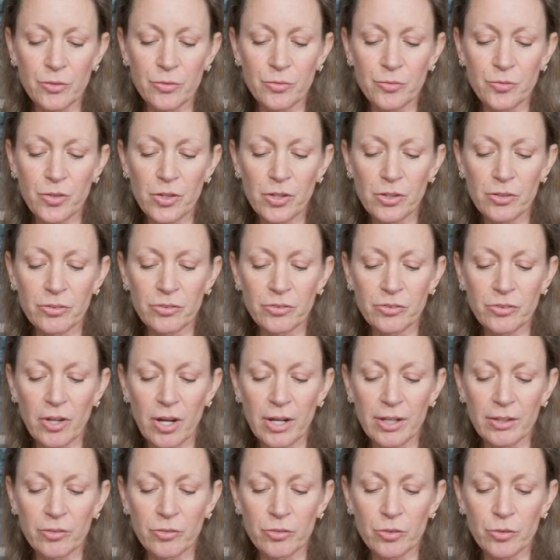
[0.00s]
the first
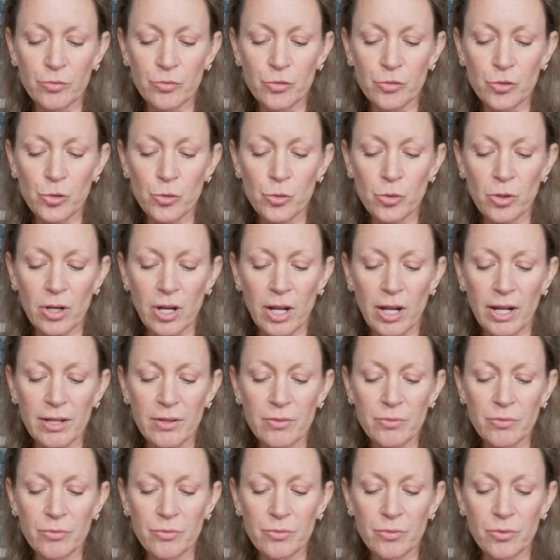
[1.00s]
signs of new
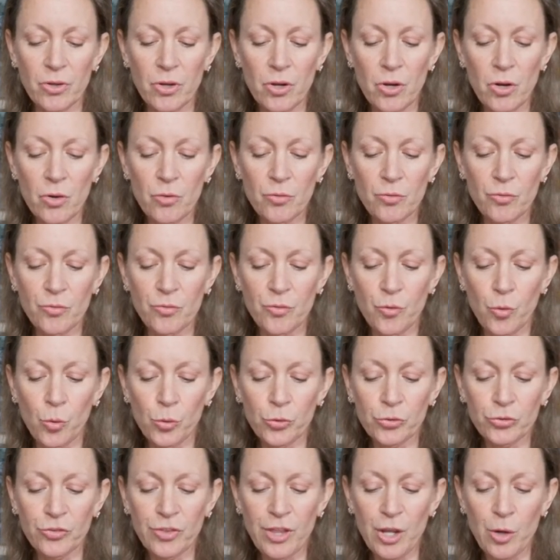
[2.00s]
life
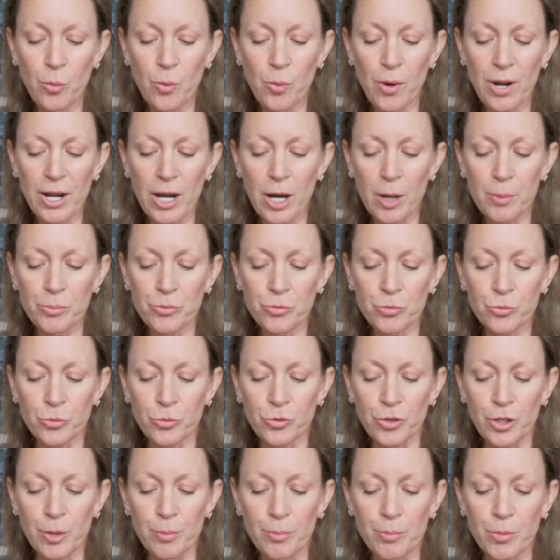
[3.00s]
forced their way up through
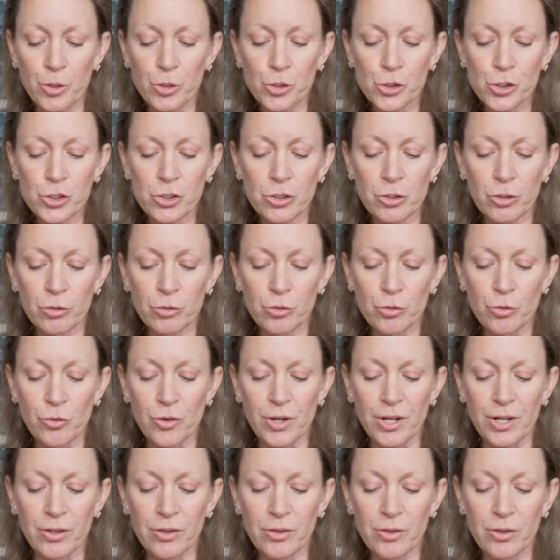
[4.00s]
the emotional
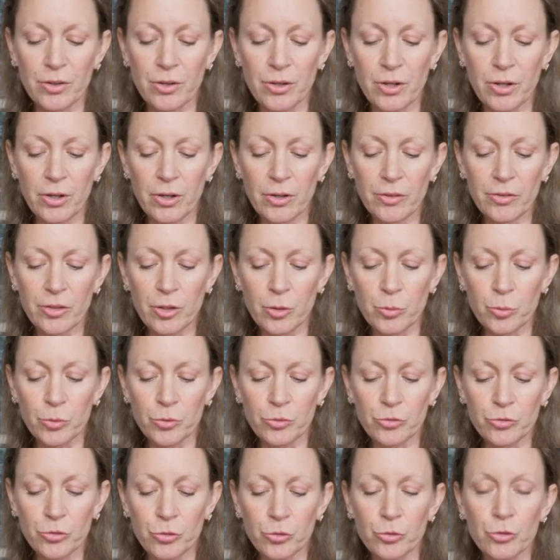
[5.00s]
grit that
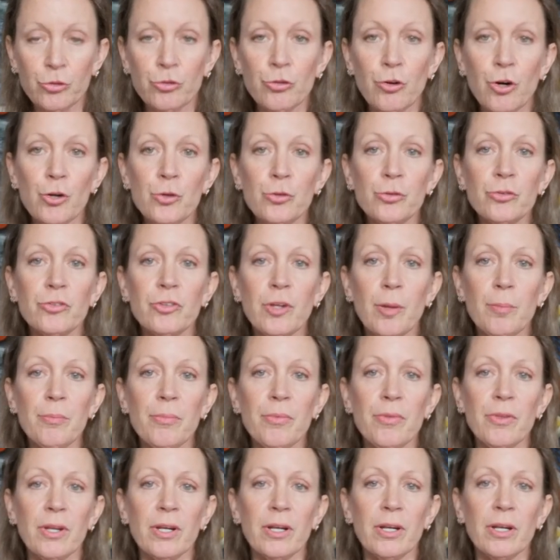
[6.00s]
was to grow
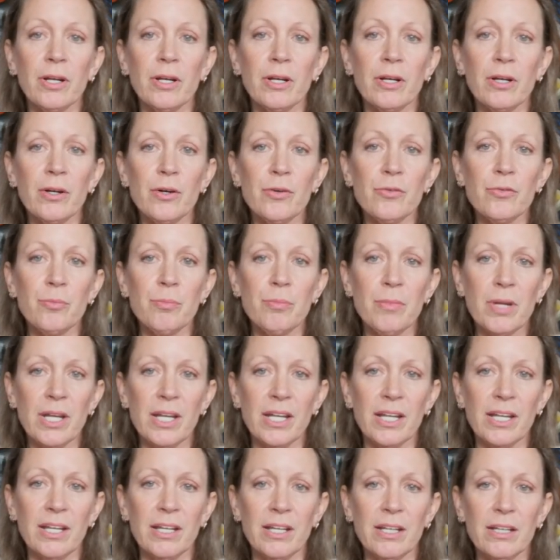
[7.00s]
something of
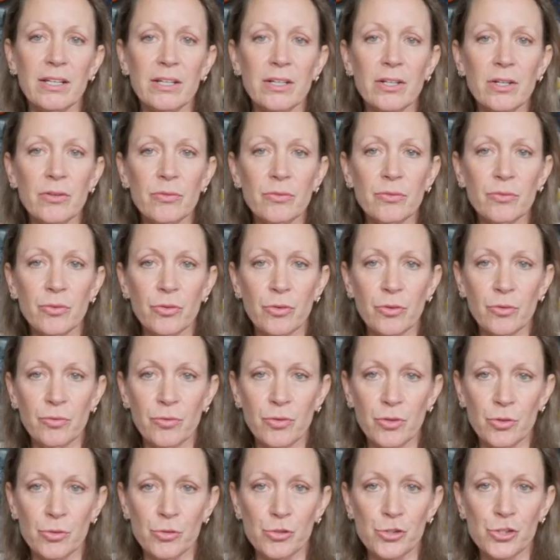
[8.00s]
me for the
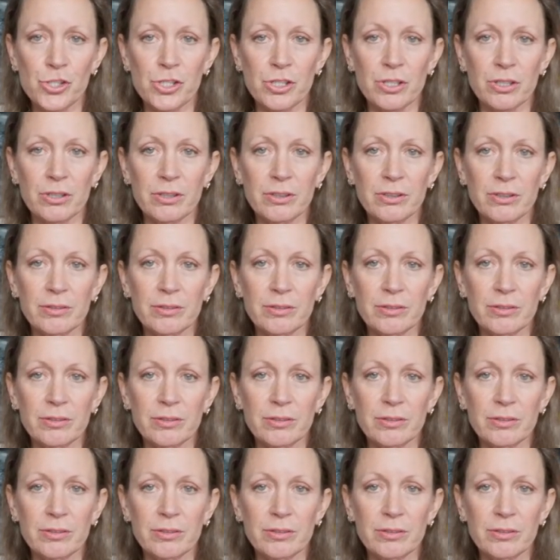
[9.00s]
future.